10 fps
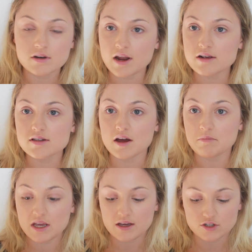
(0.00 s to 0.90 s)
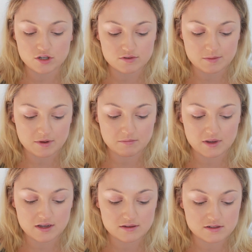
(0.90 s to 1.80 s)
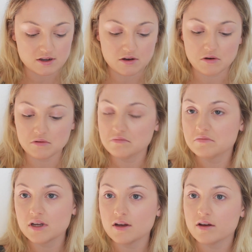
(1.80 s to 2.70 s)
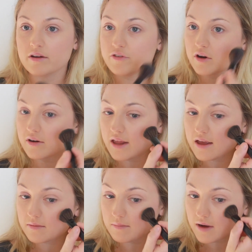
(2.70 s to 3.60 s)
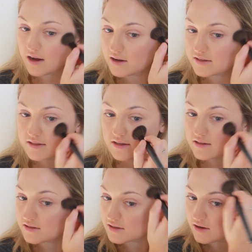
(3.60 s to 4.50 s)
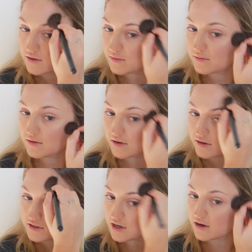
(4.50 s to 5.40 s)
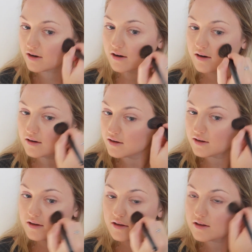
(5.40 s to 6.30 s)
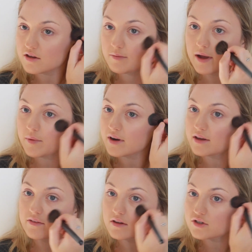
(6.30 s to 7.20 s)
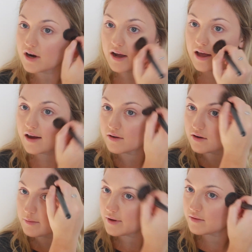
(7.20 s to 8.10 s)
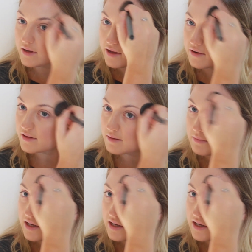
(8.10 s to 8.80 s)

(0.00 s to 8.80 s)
nice on me. It shows up on me, so if you're like my skin tone or darker, you might want to give it a try. I don't know about lighter than